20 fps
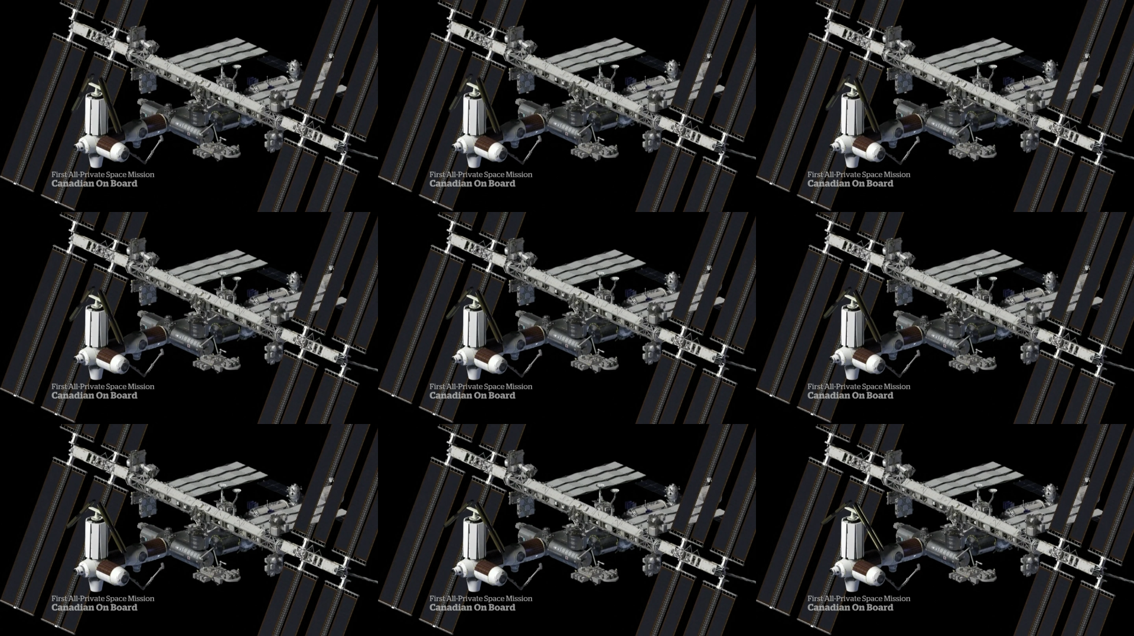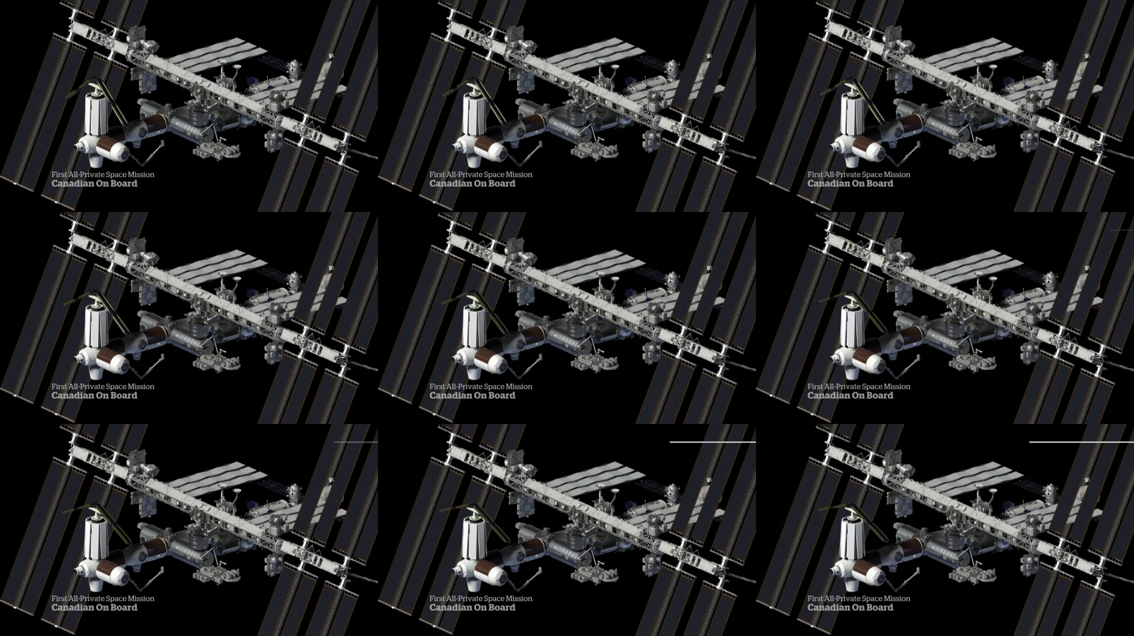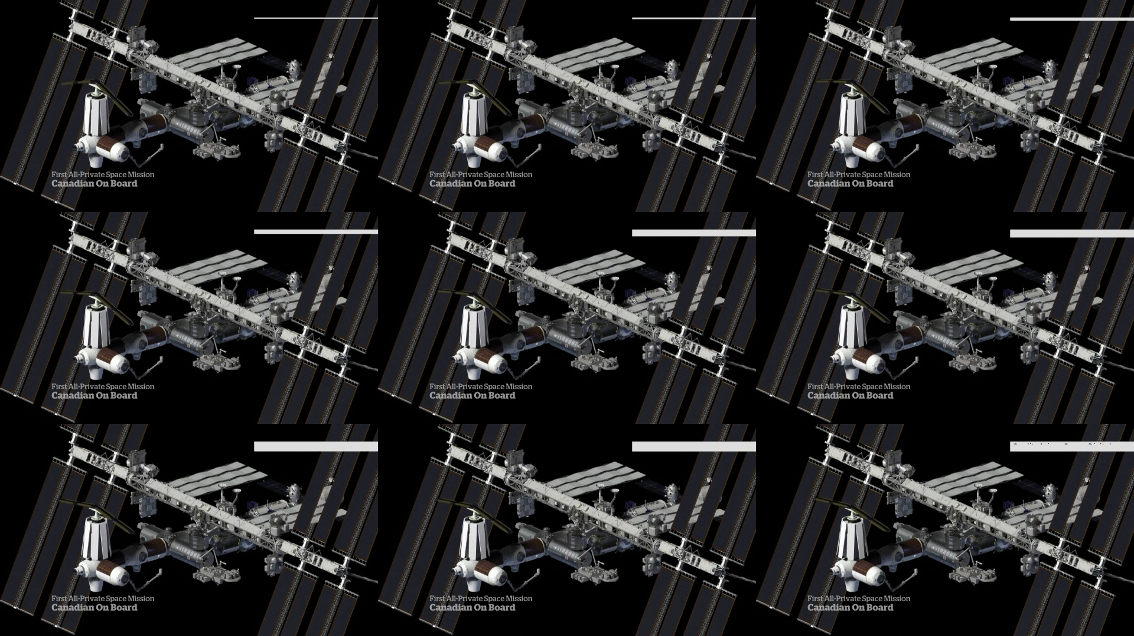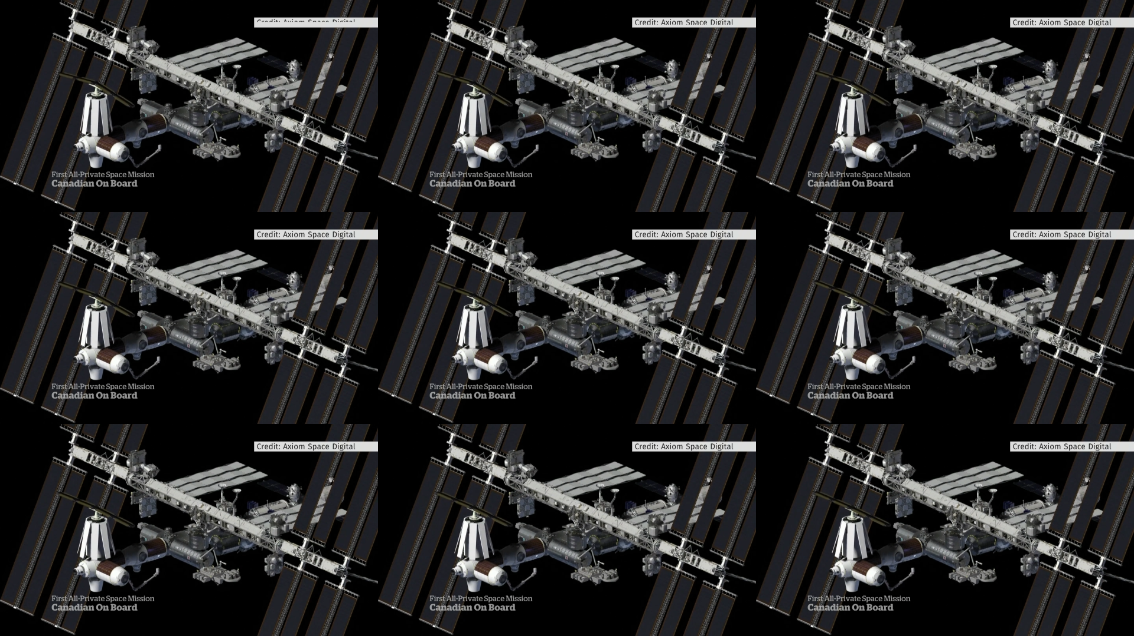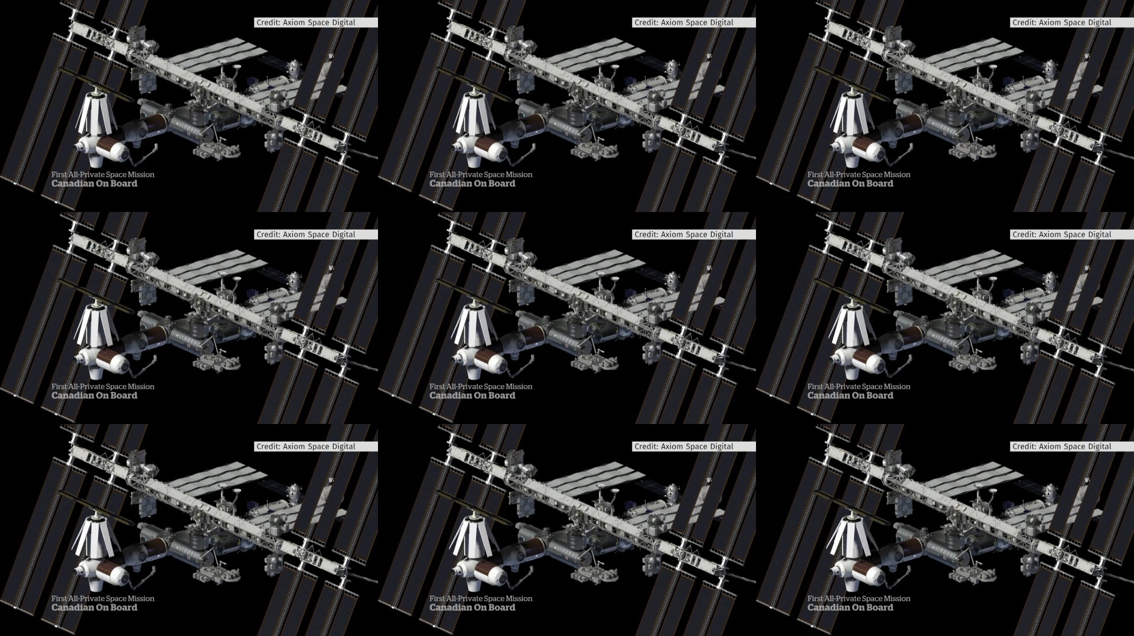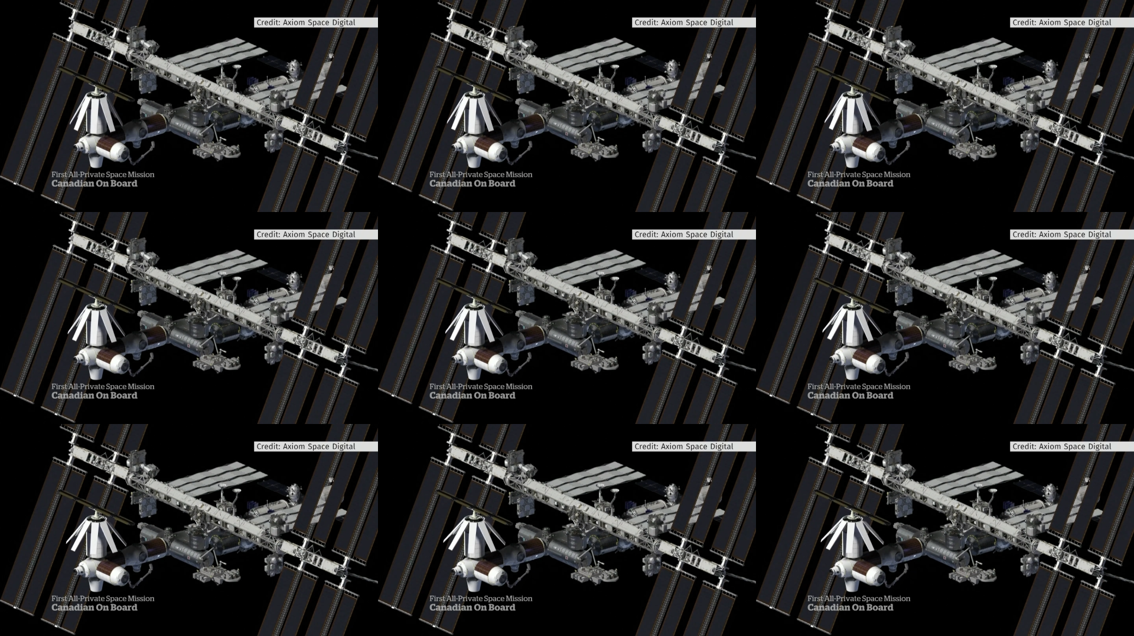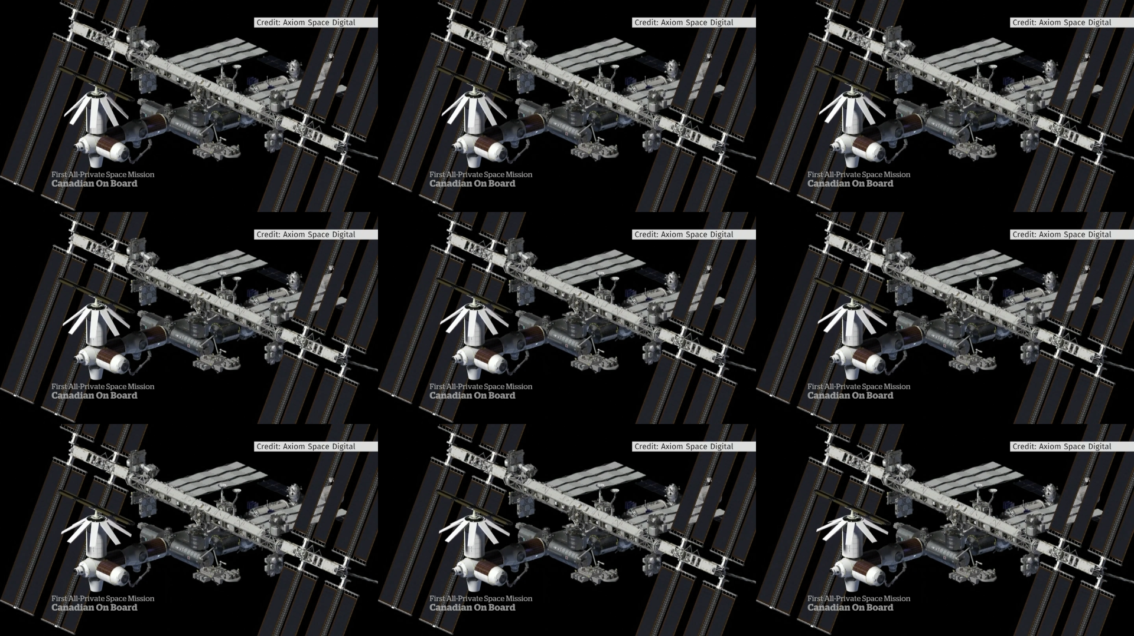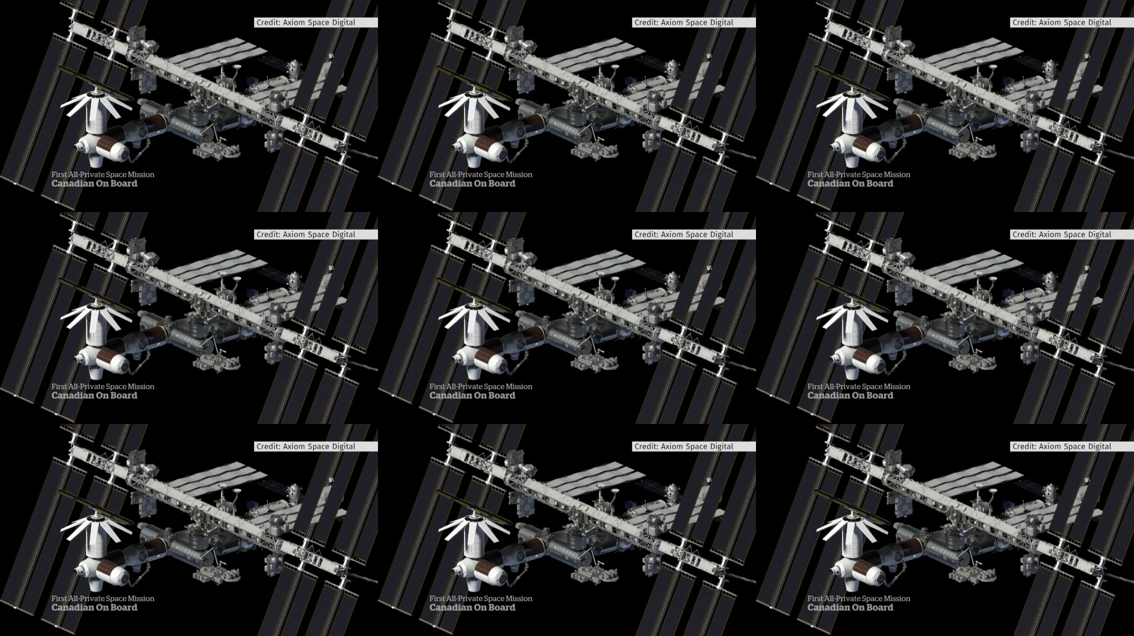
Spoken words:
No face is visible, so there are no lips to read.